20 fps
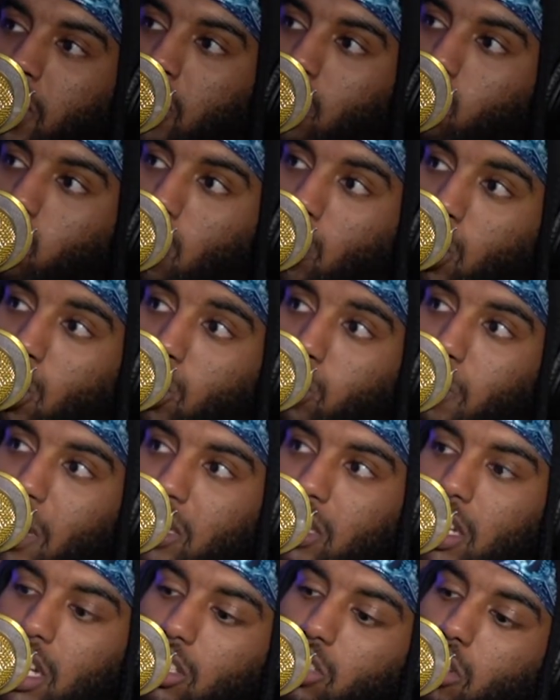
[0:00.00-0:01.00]
But it
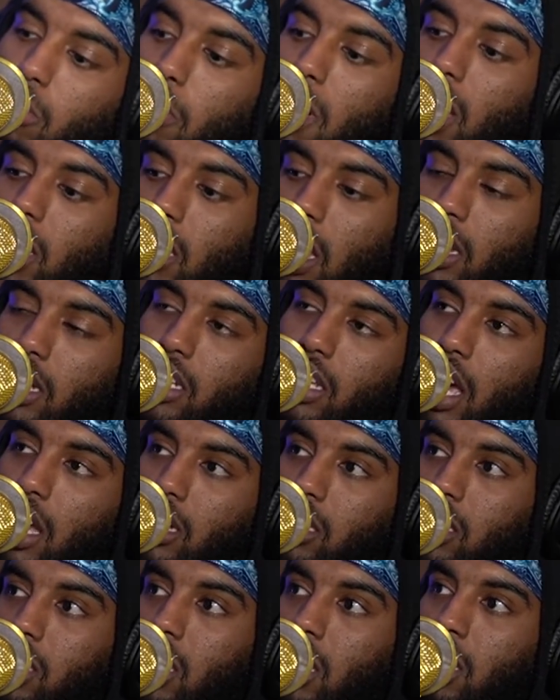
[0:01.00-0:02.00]
goes back to that Somali
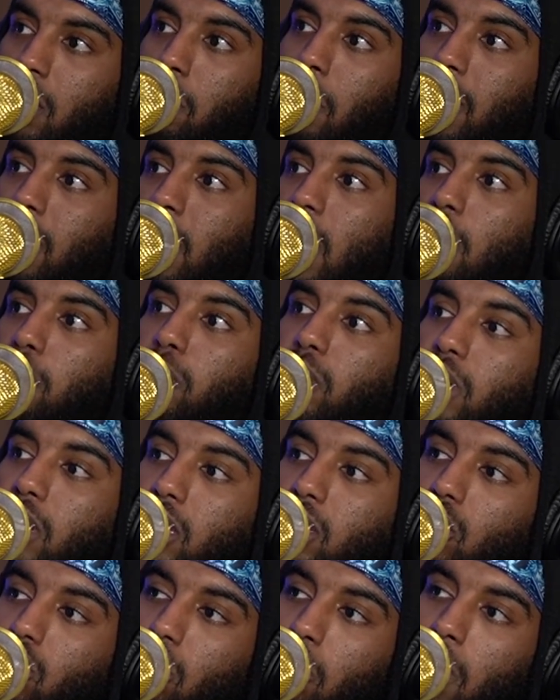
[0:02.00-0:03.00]
ideology. Like, my
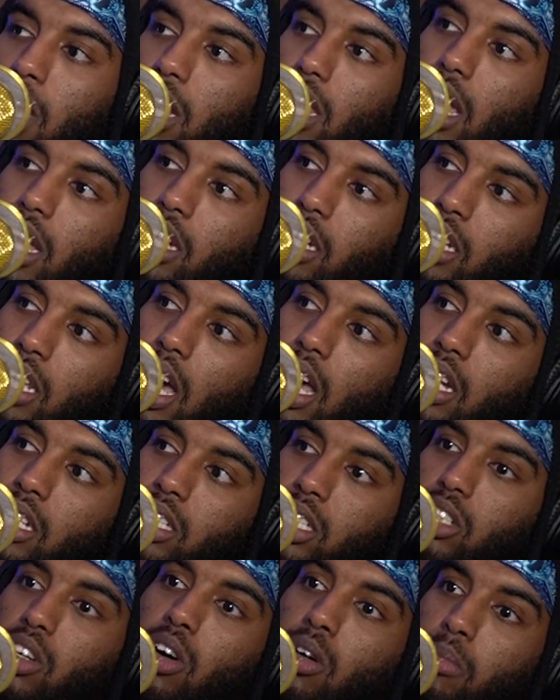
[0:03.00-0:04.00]
dad put his Somali
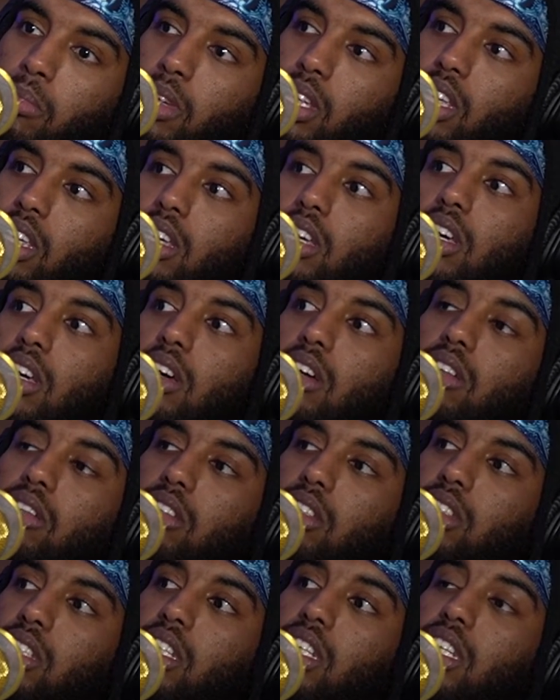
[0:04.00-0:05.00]
ideology on me.
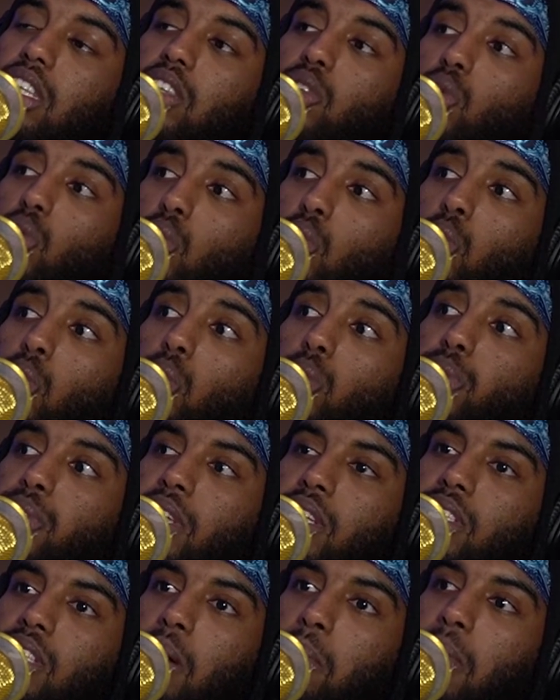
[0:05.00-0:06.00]
See, the
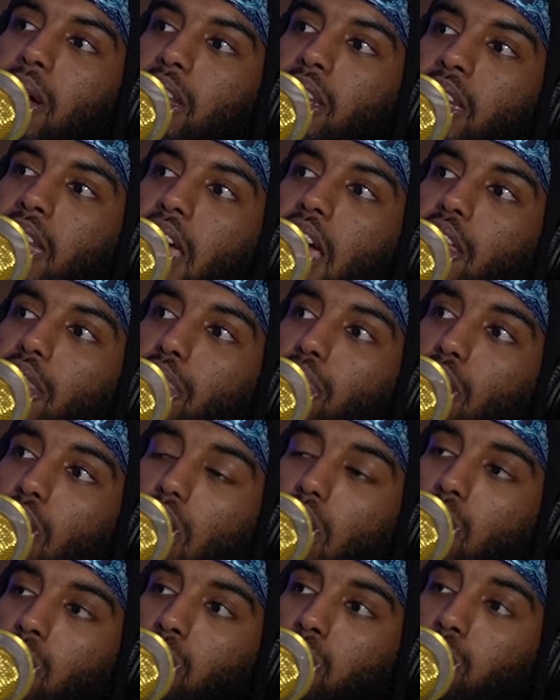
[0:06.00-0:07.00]
cool things that my
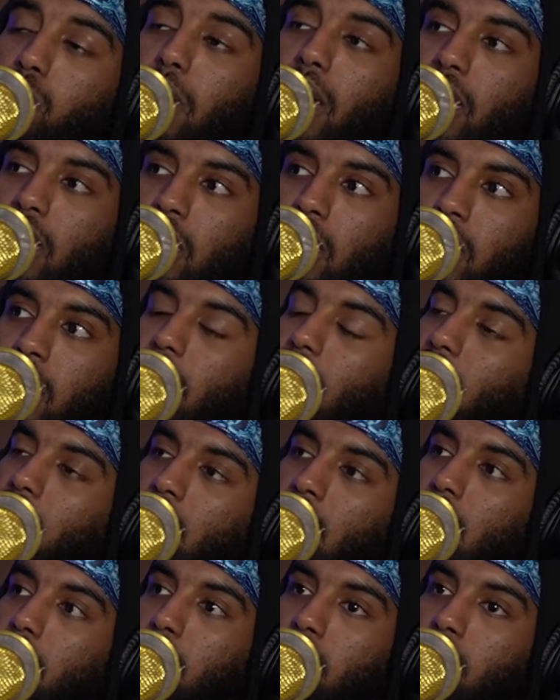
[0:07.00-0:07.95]
dad thought was back in the day.